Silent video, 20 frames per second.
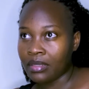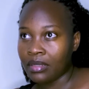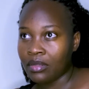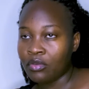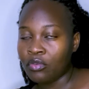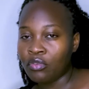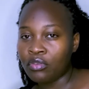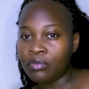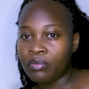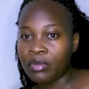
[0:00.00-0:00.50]

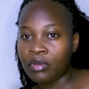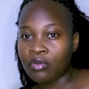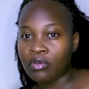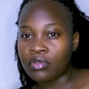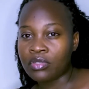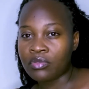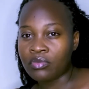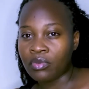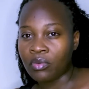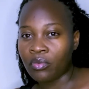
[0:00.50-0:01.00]
not
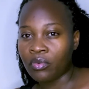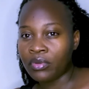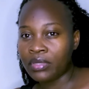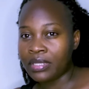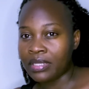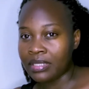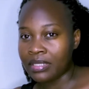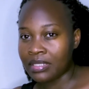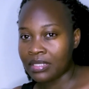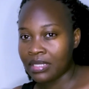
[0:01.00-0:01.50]
because we
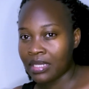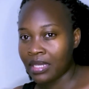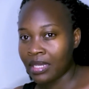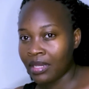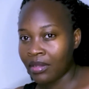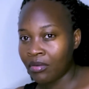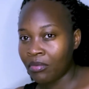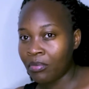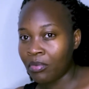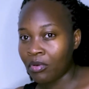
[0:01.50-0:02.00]
wouldn't
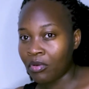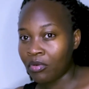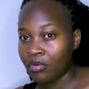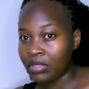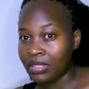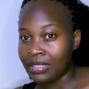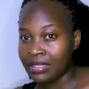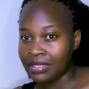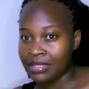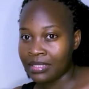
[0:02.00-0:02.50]
help or
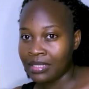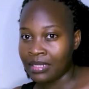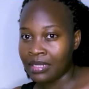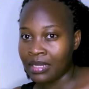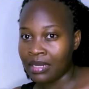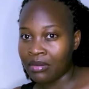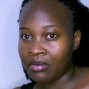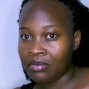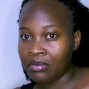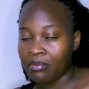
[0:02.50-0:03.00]
listen
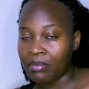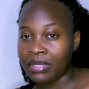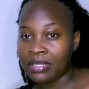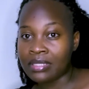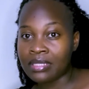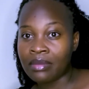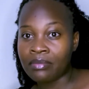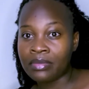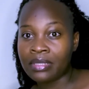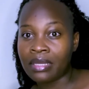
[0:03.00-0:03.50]
out, but
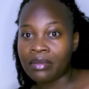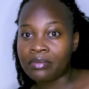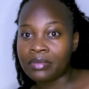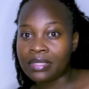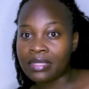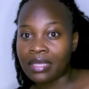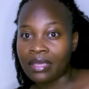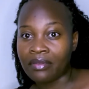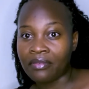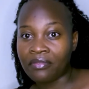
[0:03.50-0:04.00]
sometimes
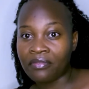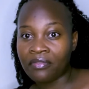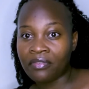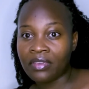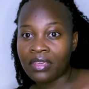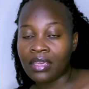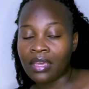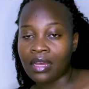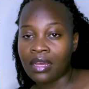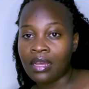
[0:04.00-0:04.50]
they
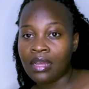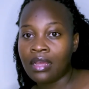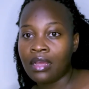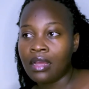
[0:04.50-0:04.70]
fear